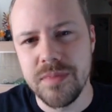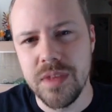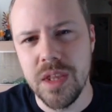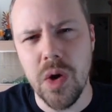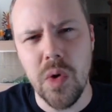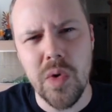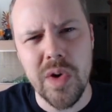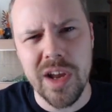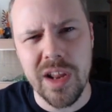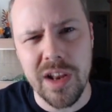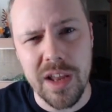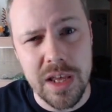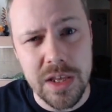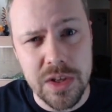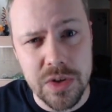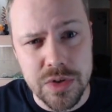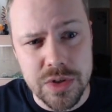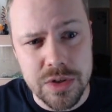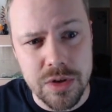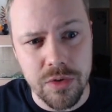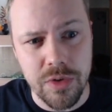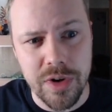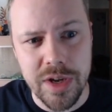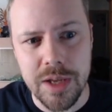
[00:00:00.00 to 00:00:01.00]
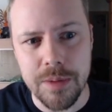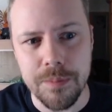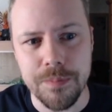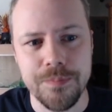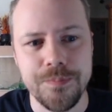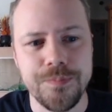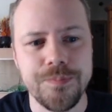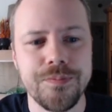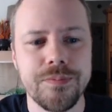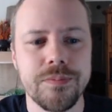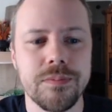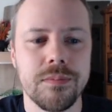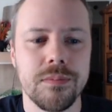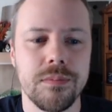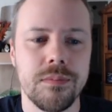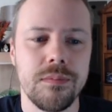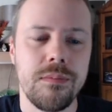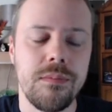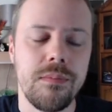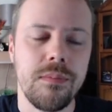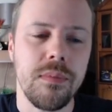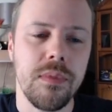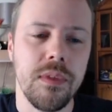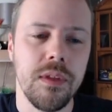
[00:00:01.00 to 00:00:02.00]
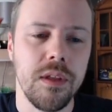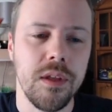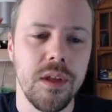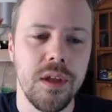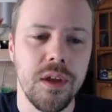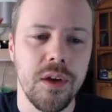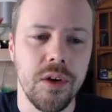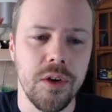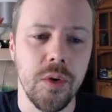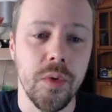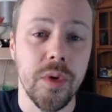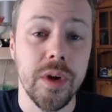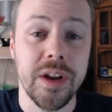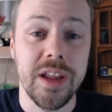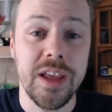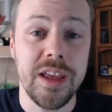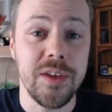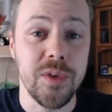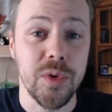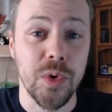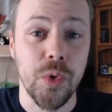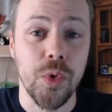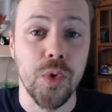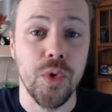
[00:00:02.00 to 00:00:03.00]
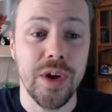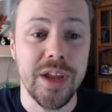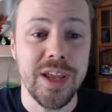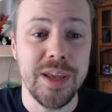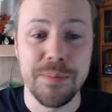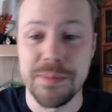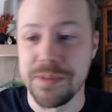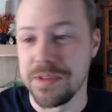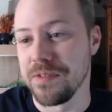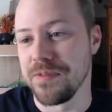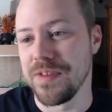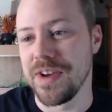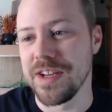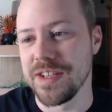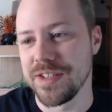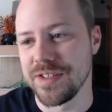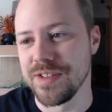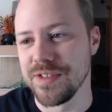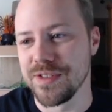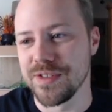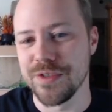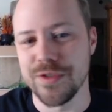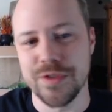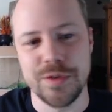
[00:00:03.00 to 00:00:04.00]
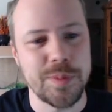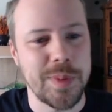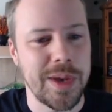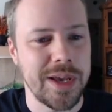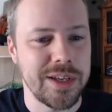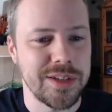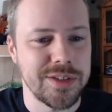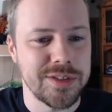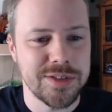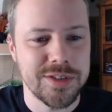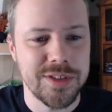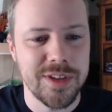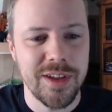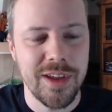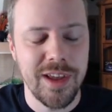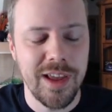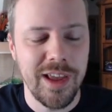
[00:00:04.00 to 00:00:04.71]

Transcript: no one can hear you scream. No one can hear you cream in the vastness of space.